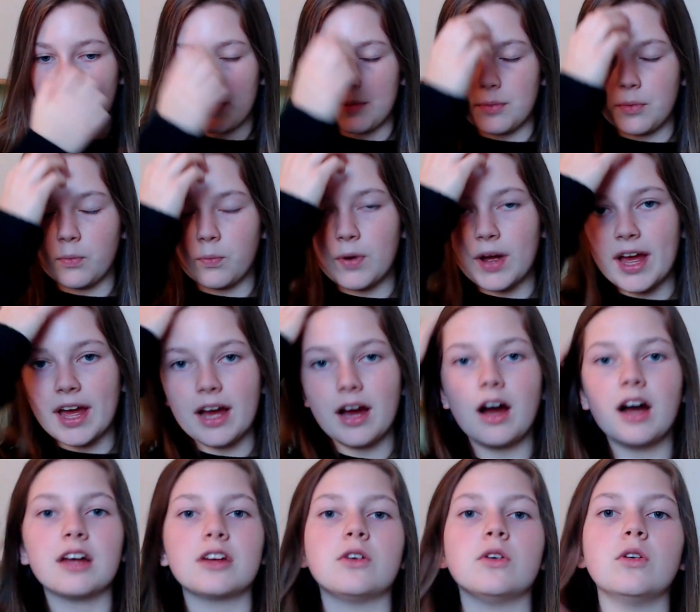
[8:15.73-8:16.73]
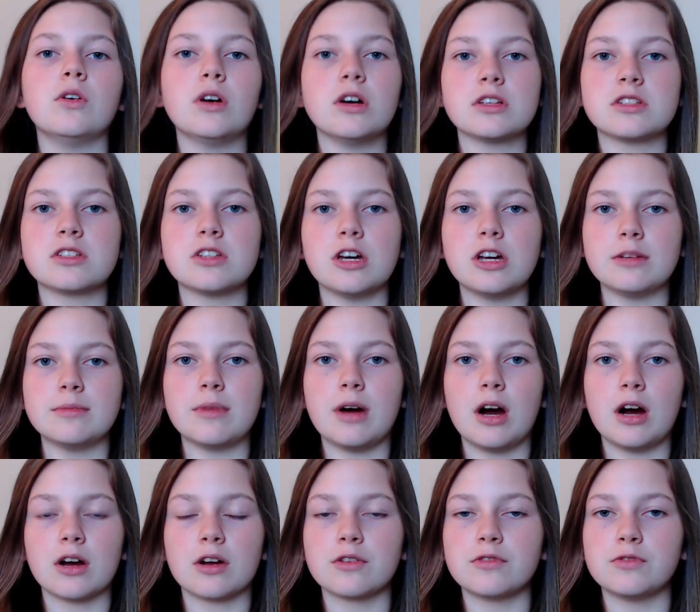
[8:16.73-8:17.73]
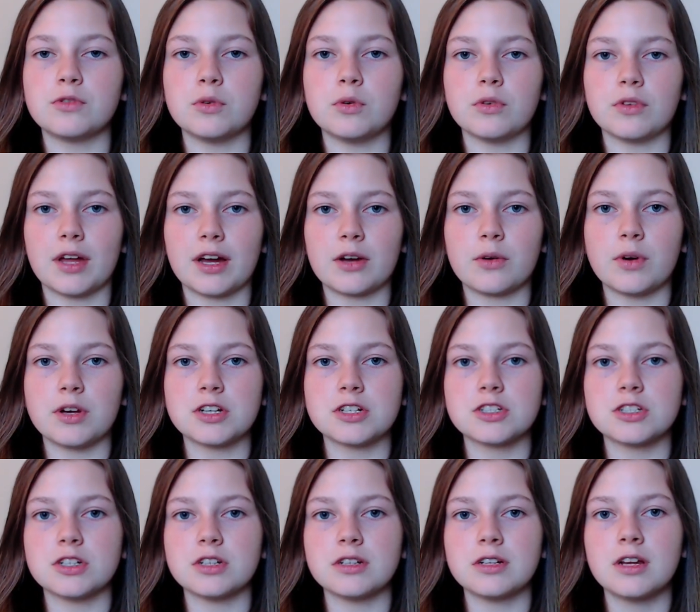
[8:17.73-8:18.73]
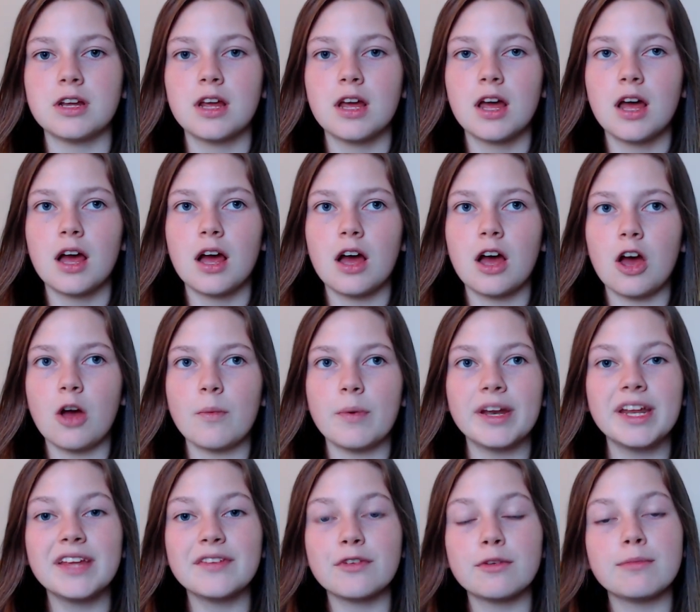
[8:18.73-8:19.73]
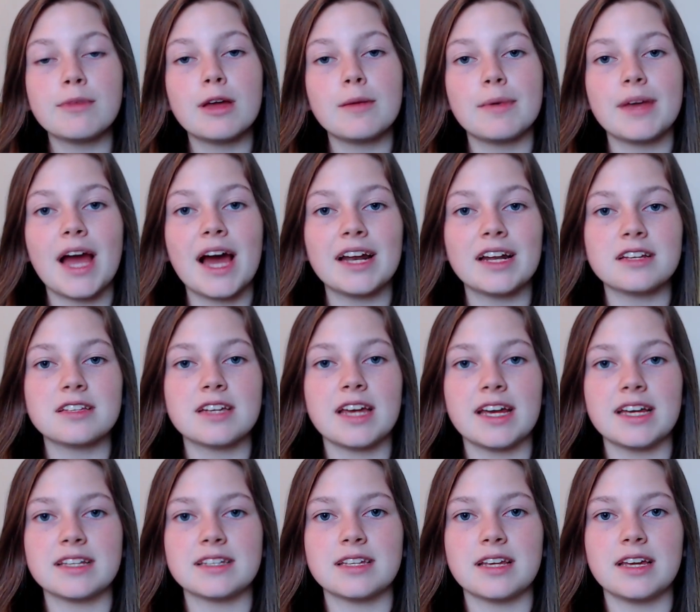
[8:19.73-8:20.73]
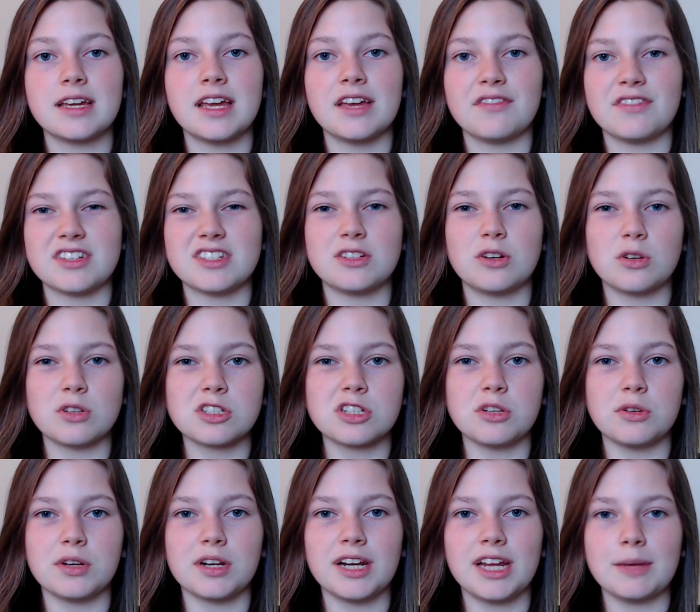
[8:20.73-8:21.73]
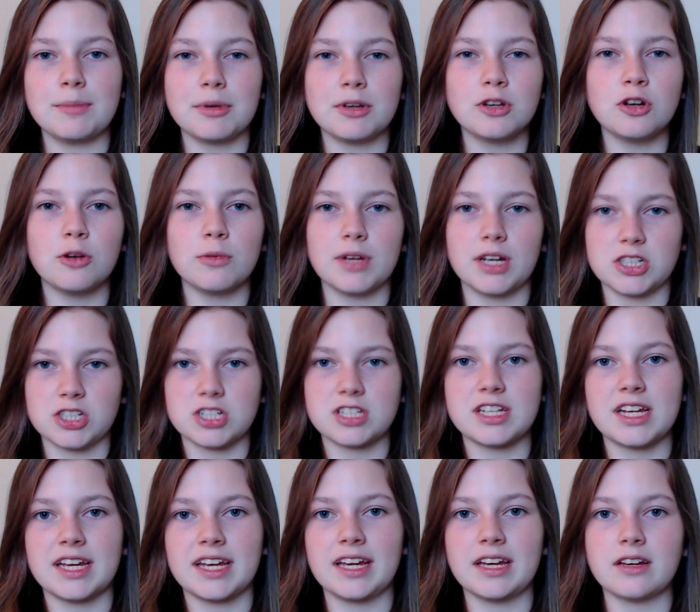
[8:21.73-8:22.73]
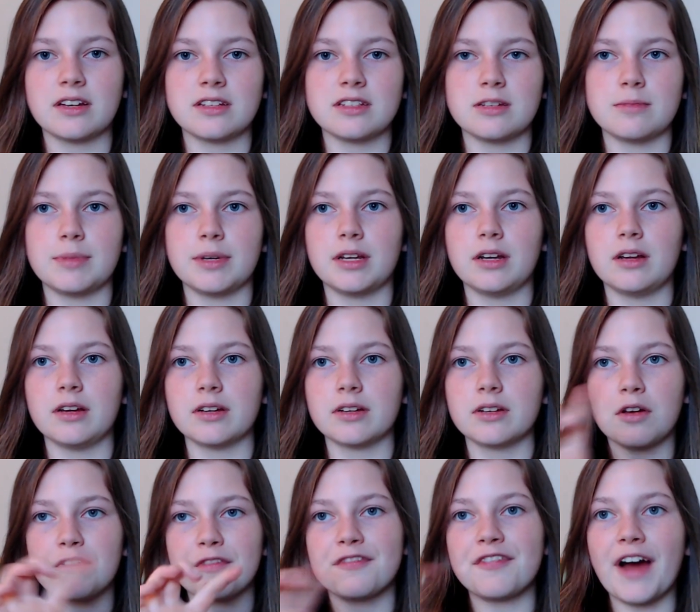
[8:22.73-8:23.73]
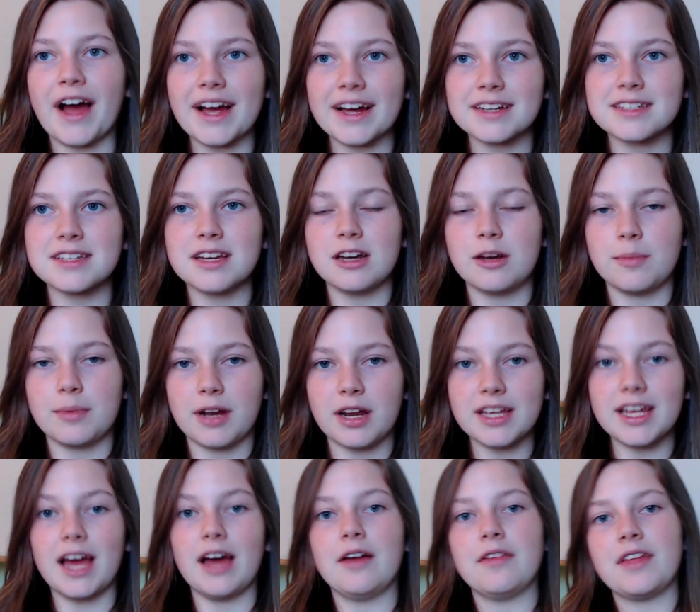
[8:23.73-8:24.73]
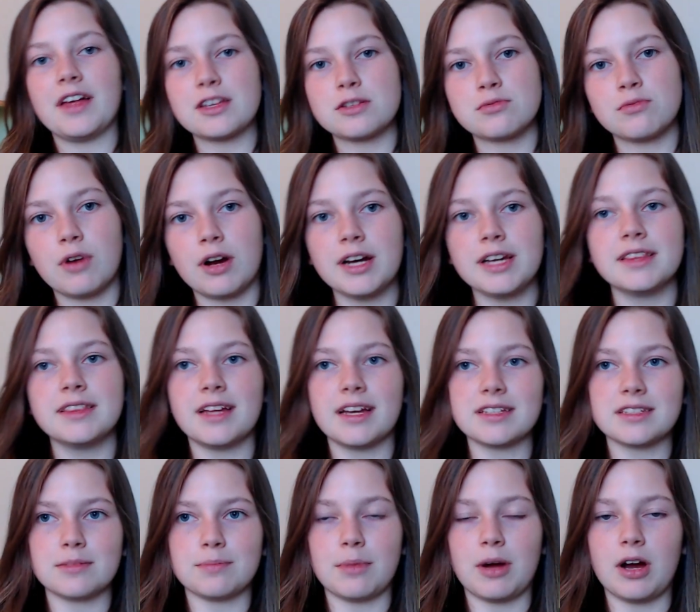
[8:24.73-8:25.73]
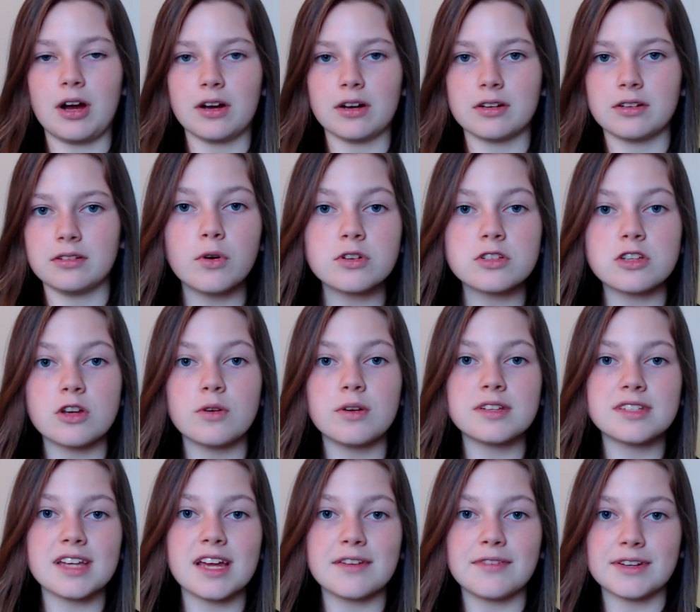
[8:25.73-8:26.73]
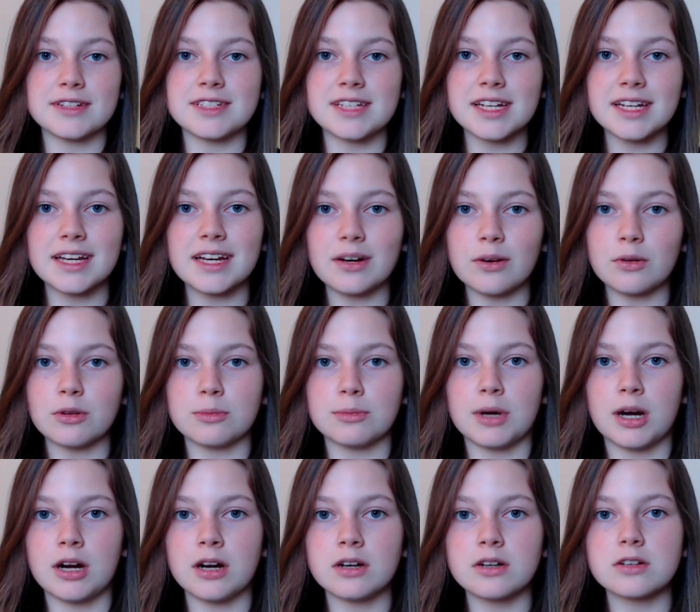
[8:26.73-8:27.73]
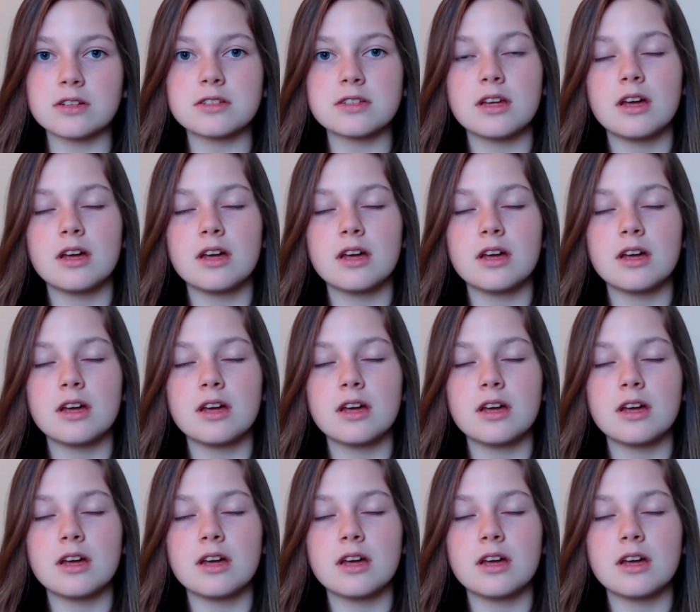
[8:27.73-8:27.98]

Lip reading: where I got a certain mark for that question, and even maybe annotate it if it's not too clear, but normally I just tick it because it'd be like fact, and it'd be like, yeah, that's right, that's a mark. Also, say if I didn't get all the marks,